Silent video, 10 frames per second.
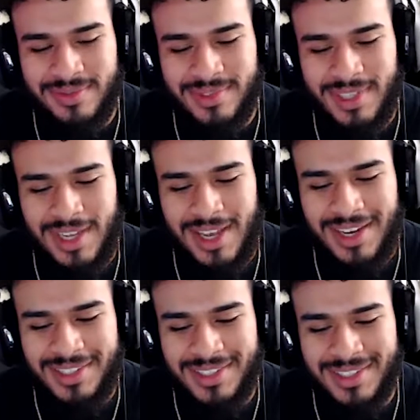yeah, I
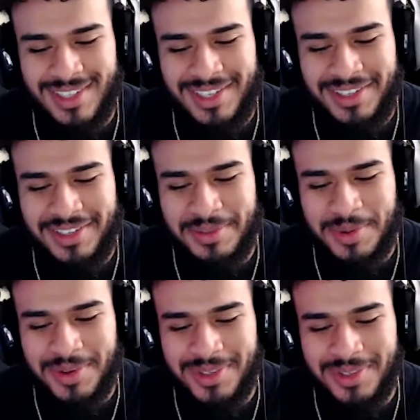need to get
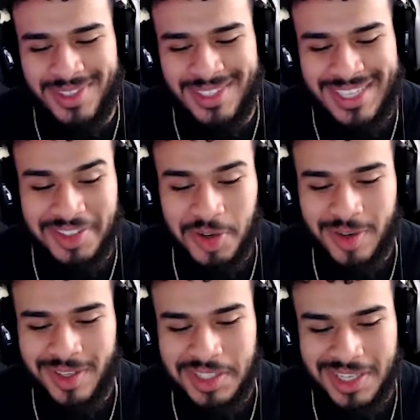more into it because that's
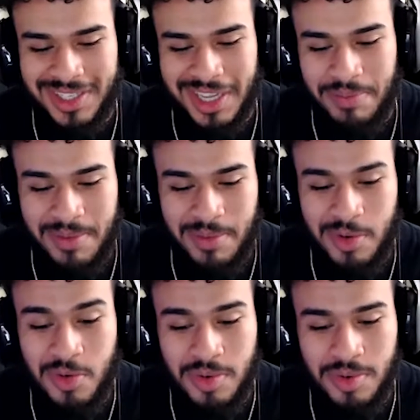literally just like
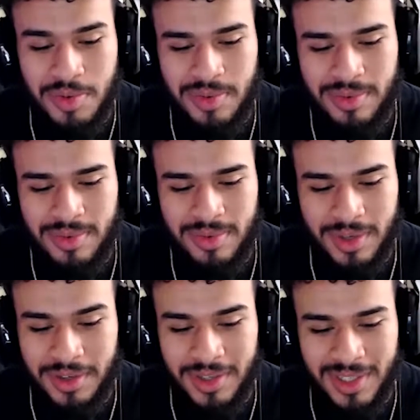people who
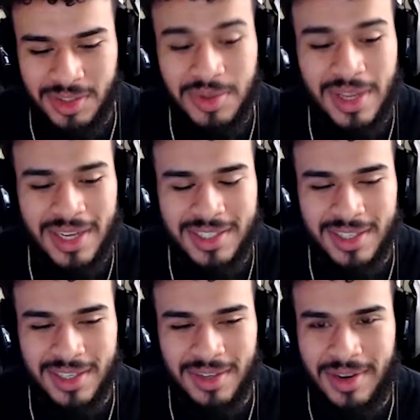literally do that
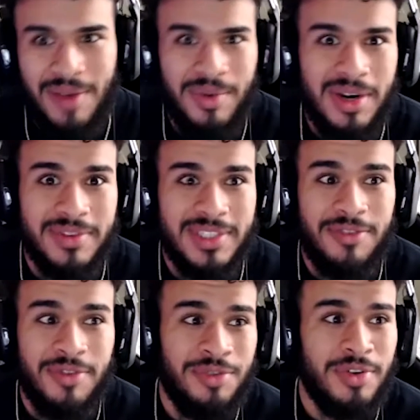shit. I mean, I wouldn't even say
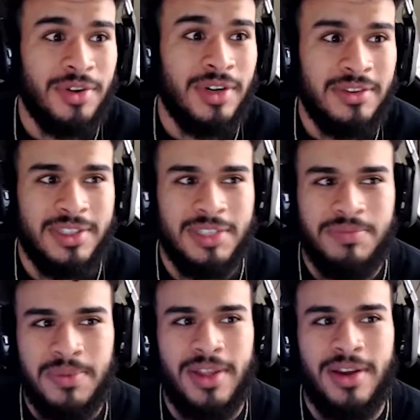really for a living, just
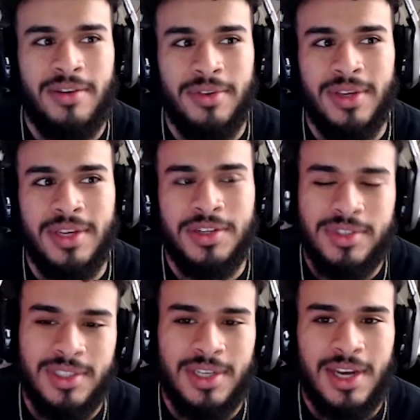people that are really
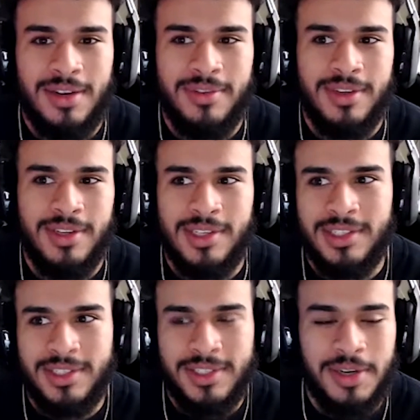interested kind of in it and
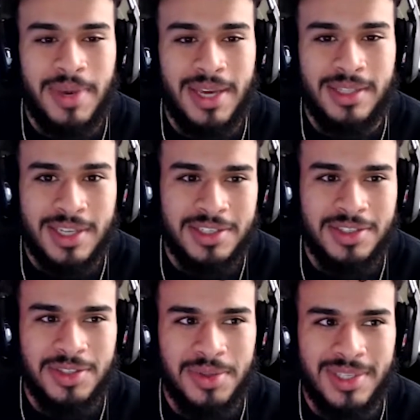just, you know, pay
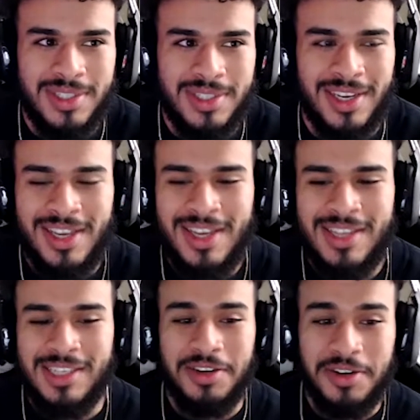attention to it. It's like
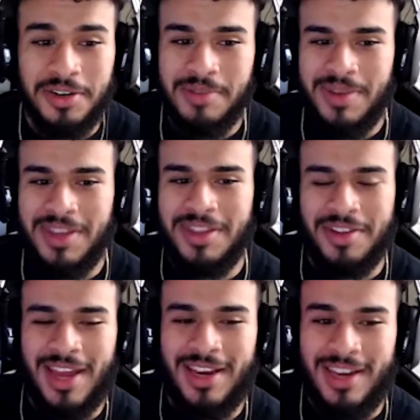to literally be
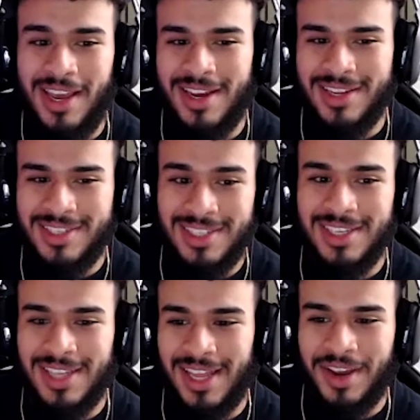there that day to
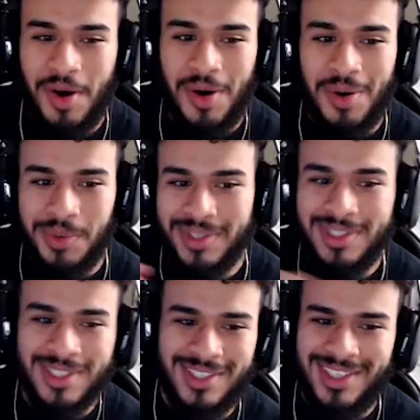see like, oh, it was
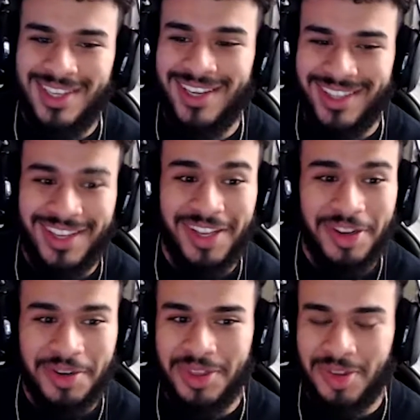16, and
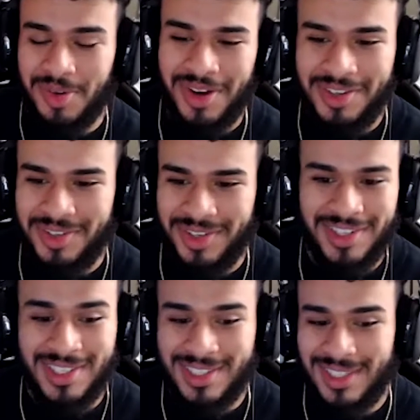literally 300.
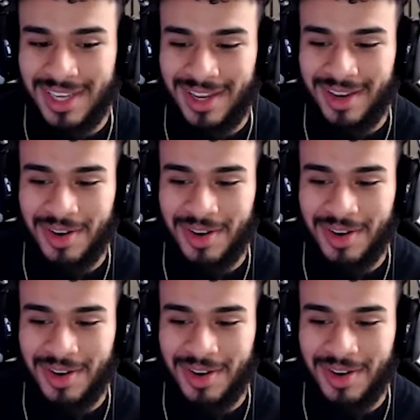You're just like,